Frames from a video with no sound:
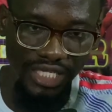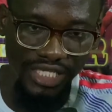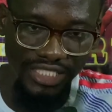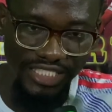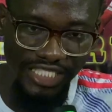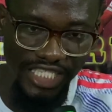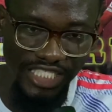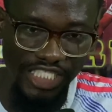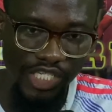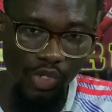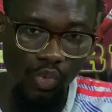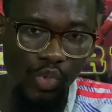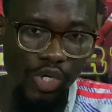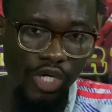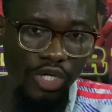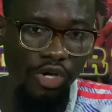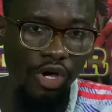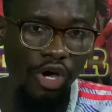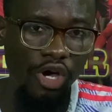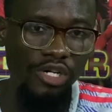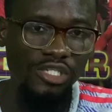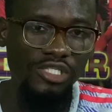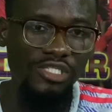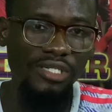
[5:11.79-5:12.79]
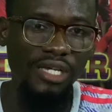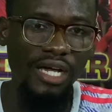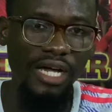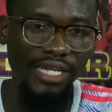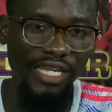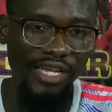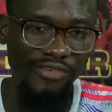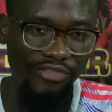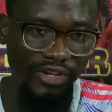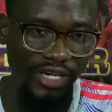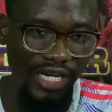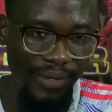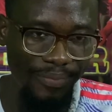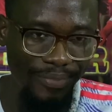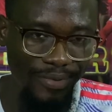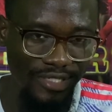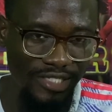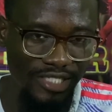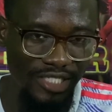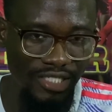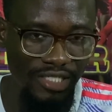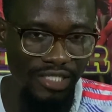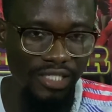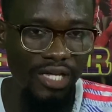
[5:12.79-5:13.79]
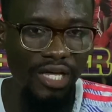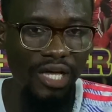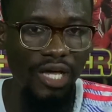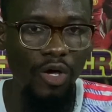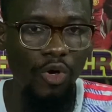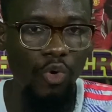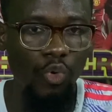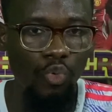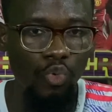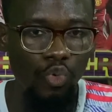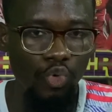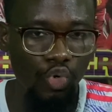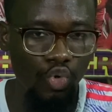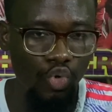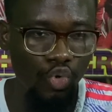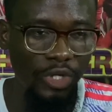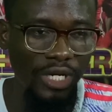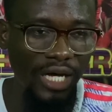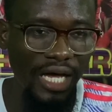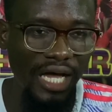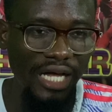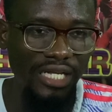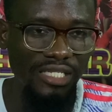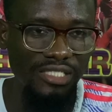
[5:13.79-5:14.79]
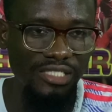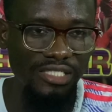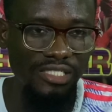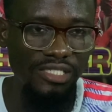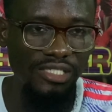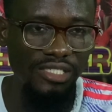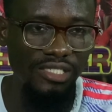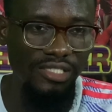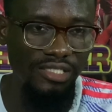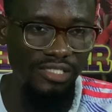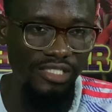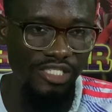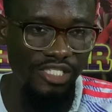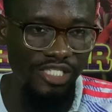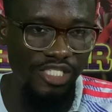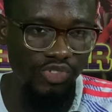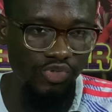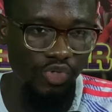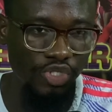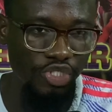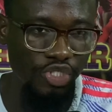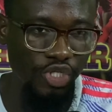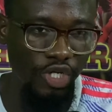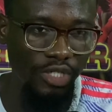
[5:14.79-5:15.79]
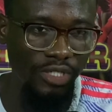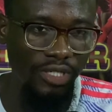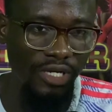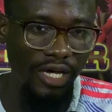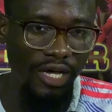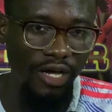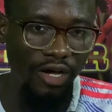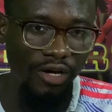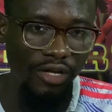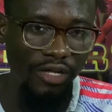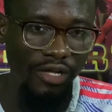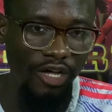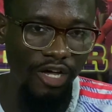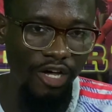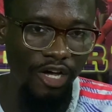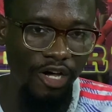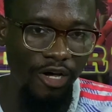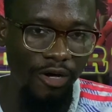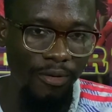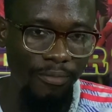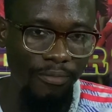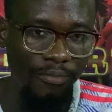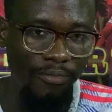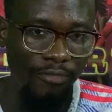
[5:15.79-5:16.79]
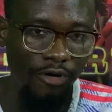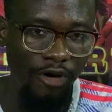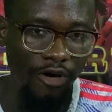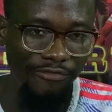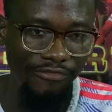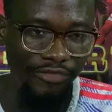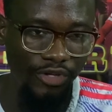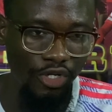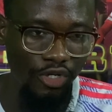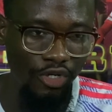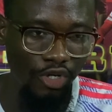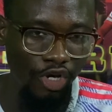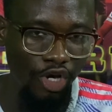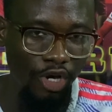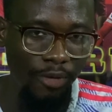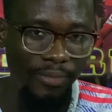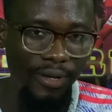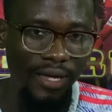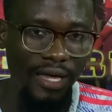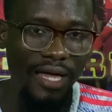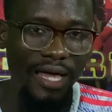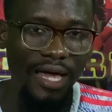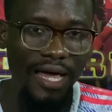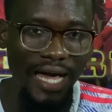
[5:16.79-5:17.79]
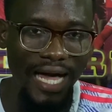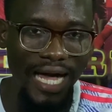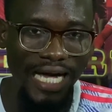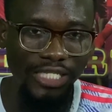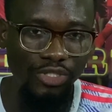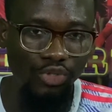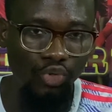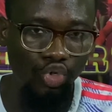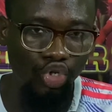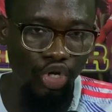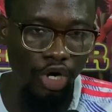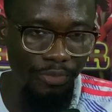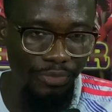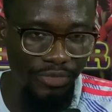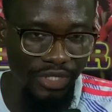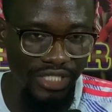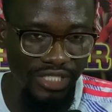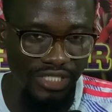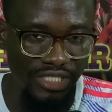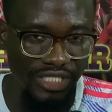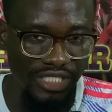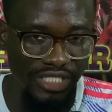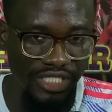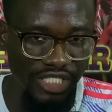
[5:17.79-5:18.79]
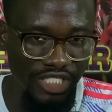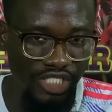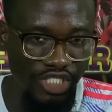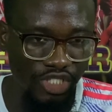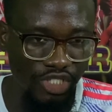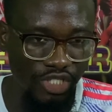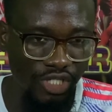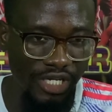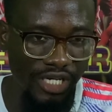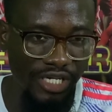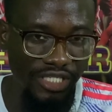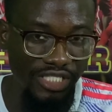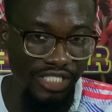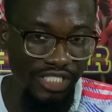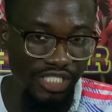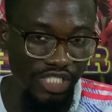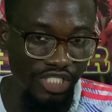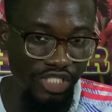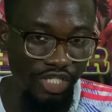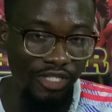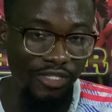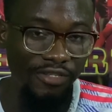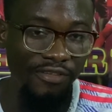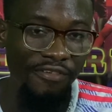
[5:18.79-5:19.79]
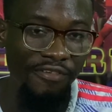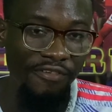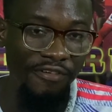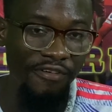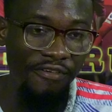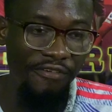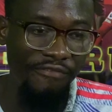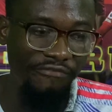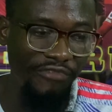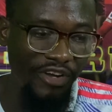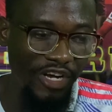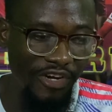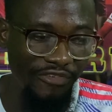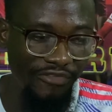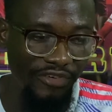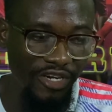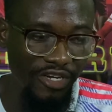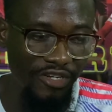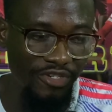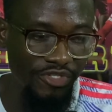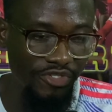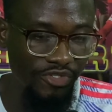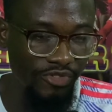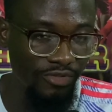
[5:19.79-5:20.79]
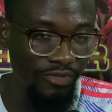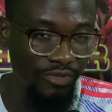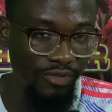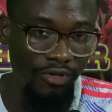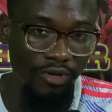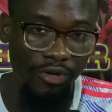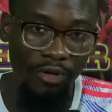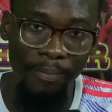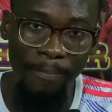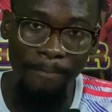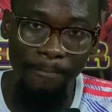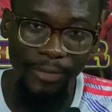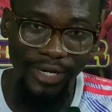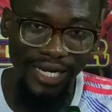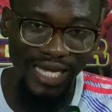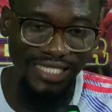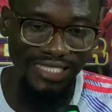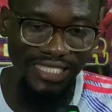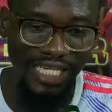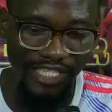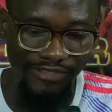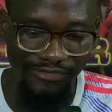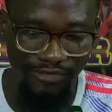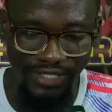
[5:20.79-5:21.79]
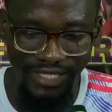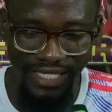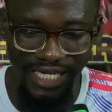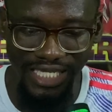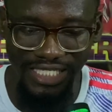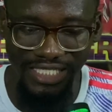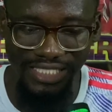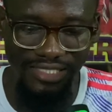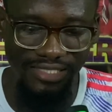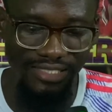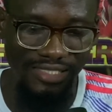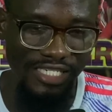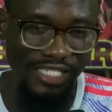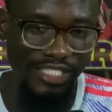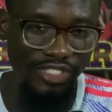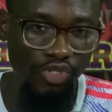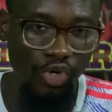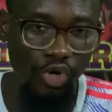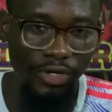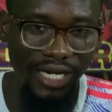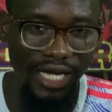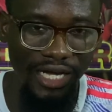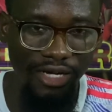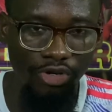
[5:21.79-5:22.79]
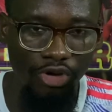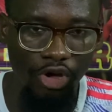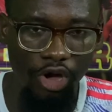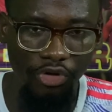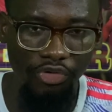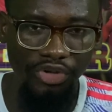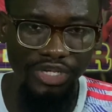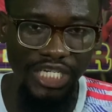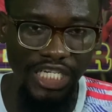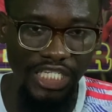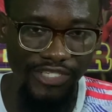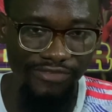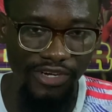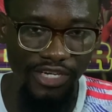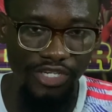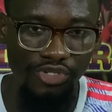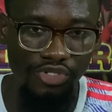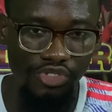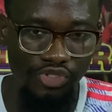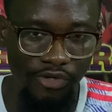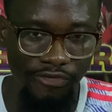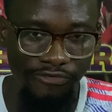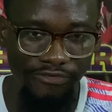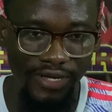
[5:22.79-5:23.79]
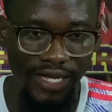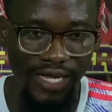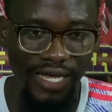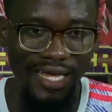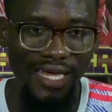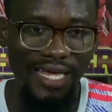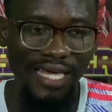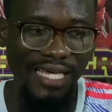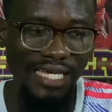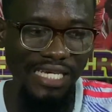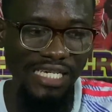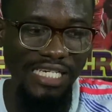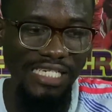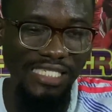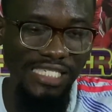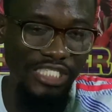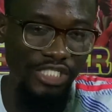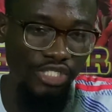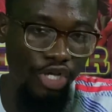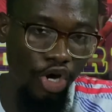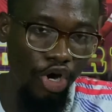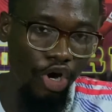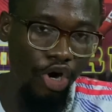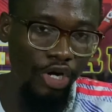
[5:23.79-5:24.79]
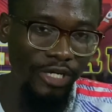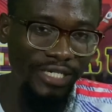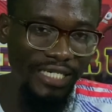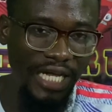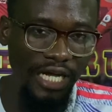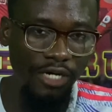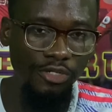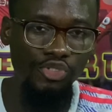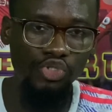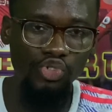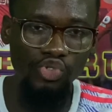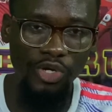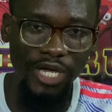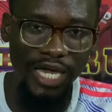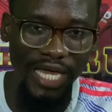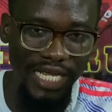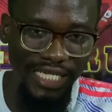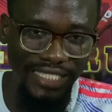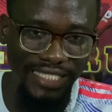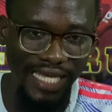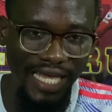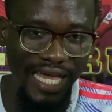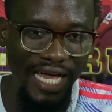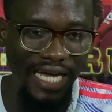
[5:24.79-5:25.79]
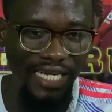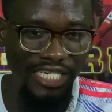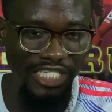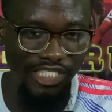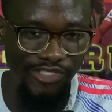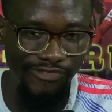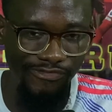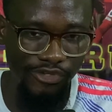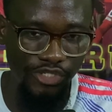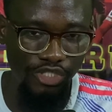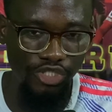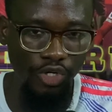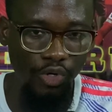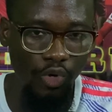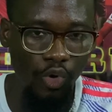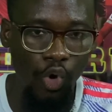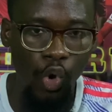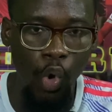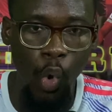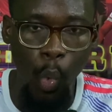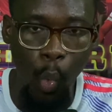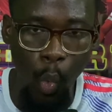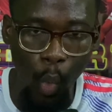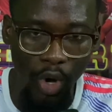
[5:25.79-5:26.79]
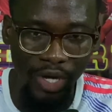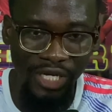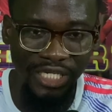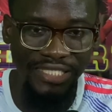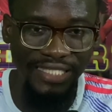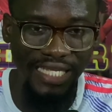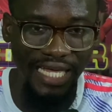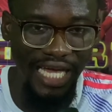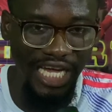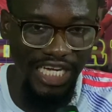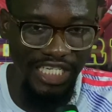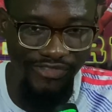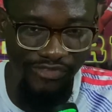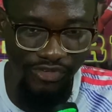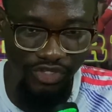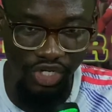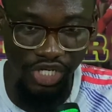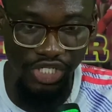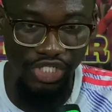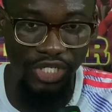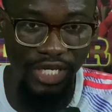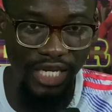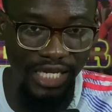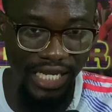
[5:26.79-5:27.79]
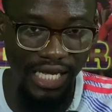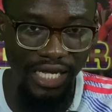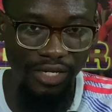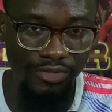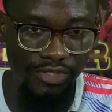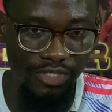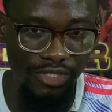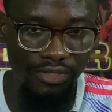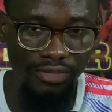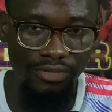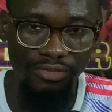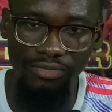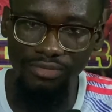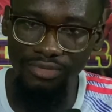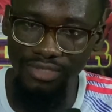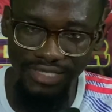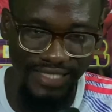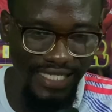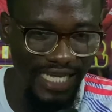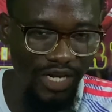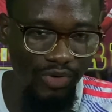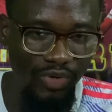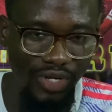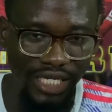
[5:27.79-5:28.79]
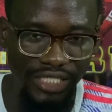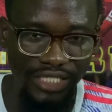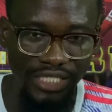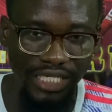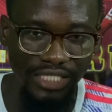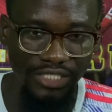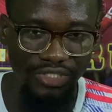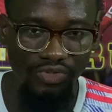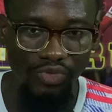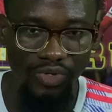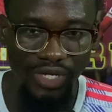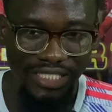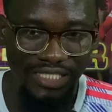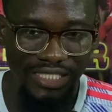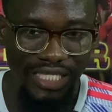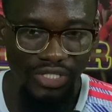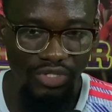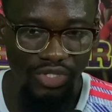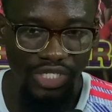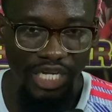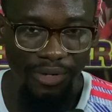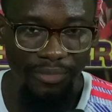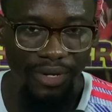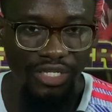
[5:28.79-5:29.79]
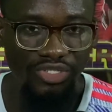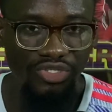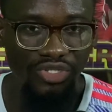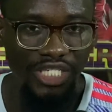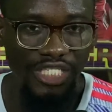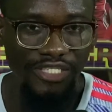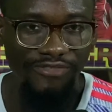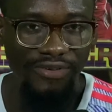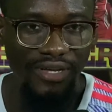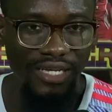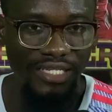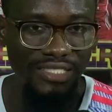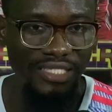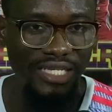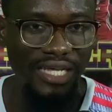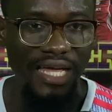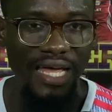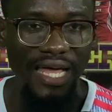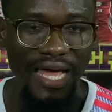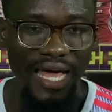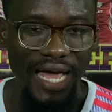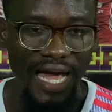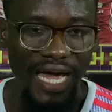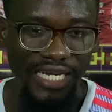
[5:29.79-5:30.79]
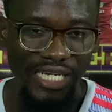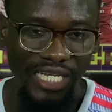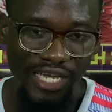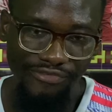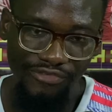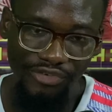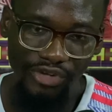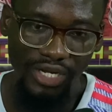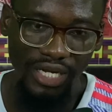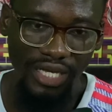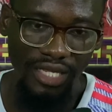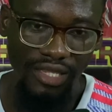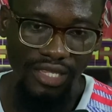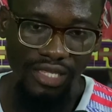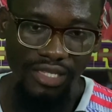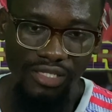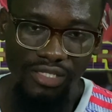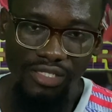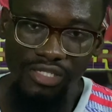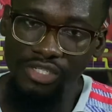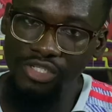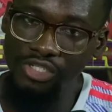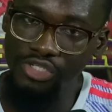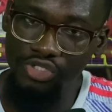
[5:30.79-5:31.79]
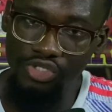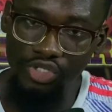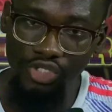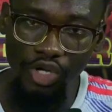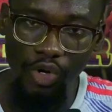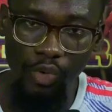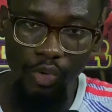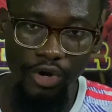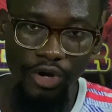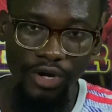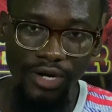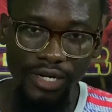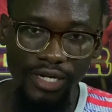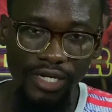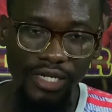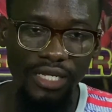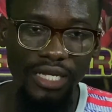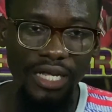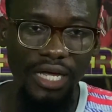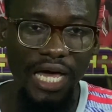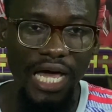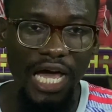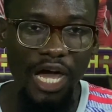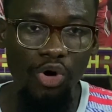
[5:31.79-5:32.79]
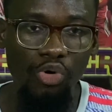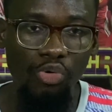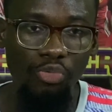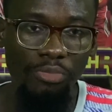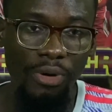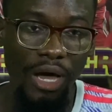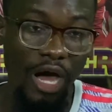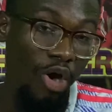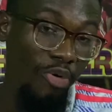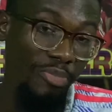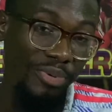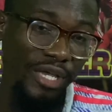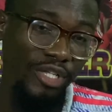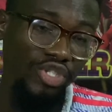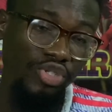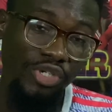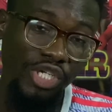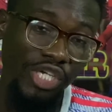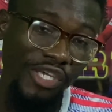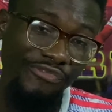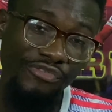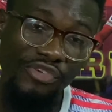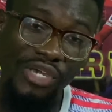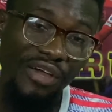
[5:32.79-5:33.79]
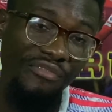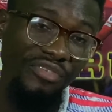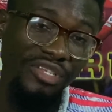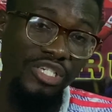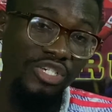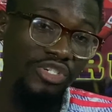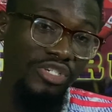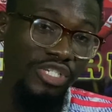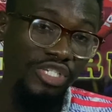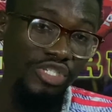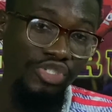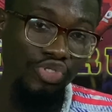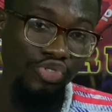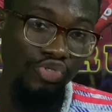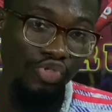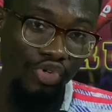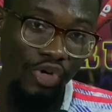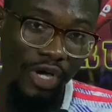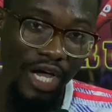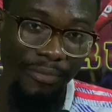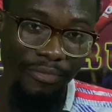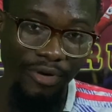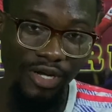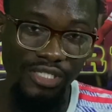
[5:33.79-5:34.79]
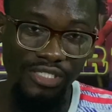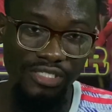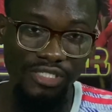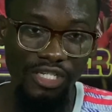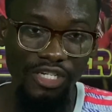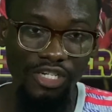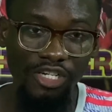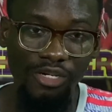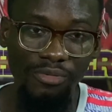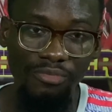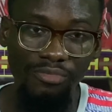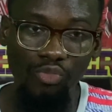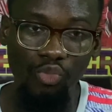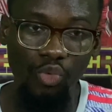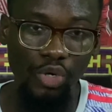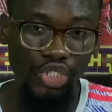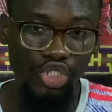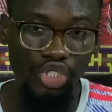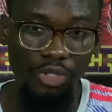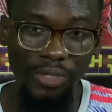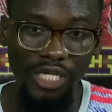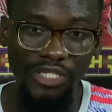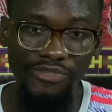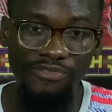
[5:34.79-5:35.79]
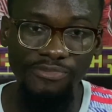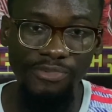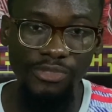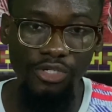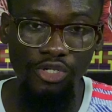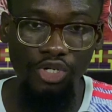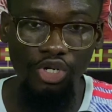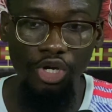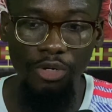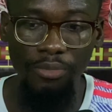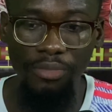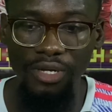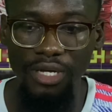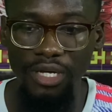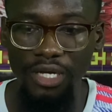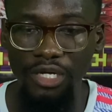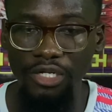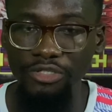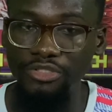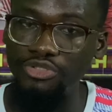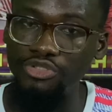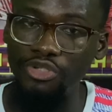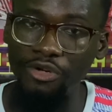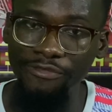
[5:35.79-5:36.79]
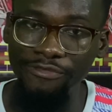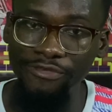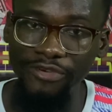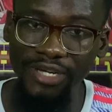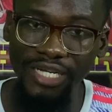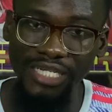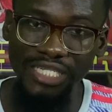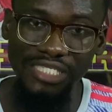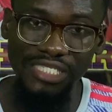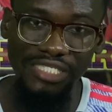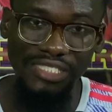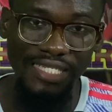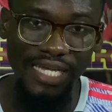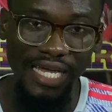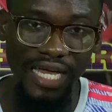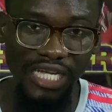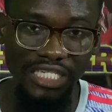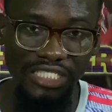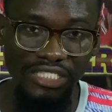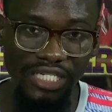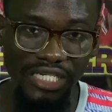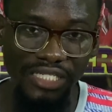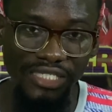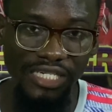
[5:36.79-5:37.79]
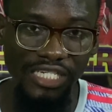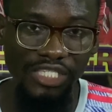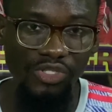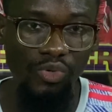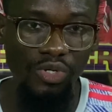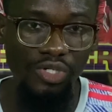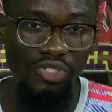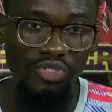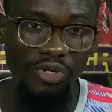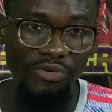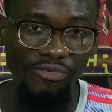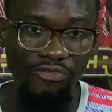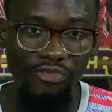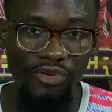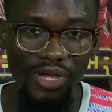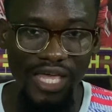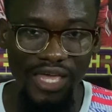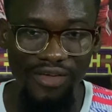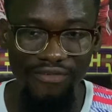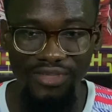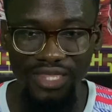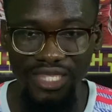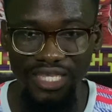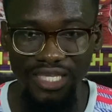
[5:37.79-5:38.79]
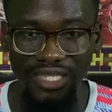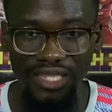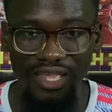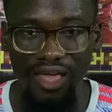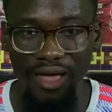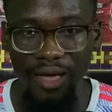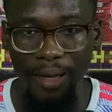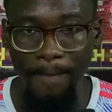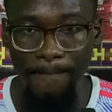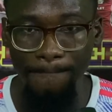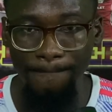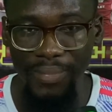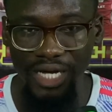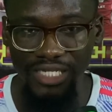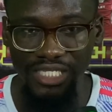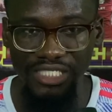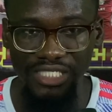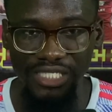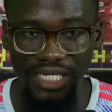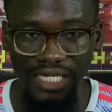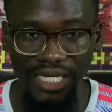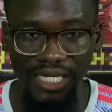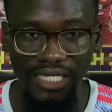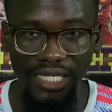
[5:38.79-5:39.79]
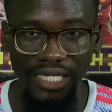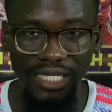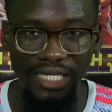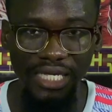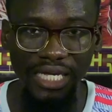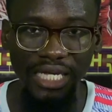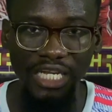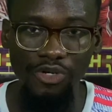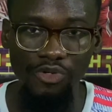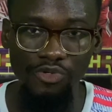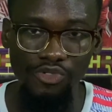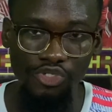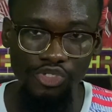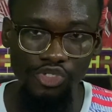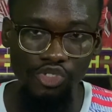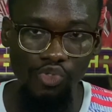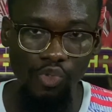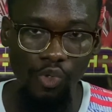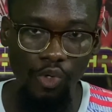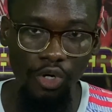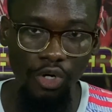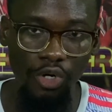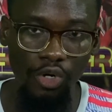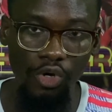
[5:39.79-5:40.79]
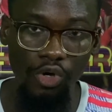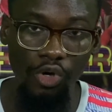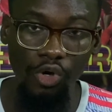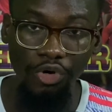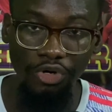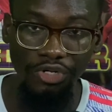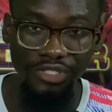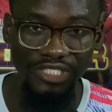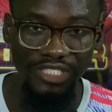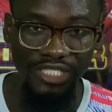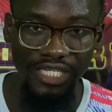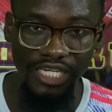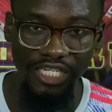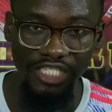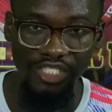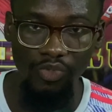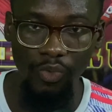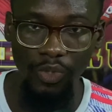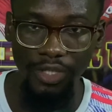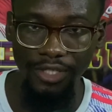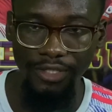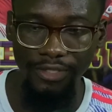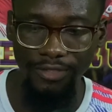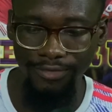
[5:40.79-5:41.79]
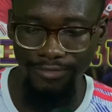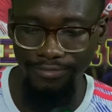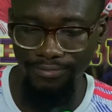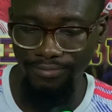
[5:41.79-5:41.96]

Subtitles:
Jason Wilcox, and every other person will look at the situation of the club and will come to a decision very, very soon. But I doubt for that. There's no other concrete transparent news so far. It is all down to Erik ten Hag and his future. Once ten Hag's future is sorted out, then we can start talking about transfers and every other thing. So don't worry. I'll be able to give you everything you need to know about what's coming out from the club. Don't forget, this is Die Hard United, one stop for everything Manchester United, and I'll see you all on the next one.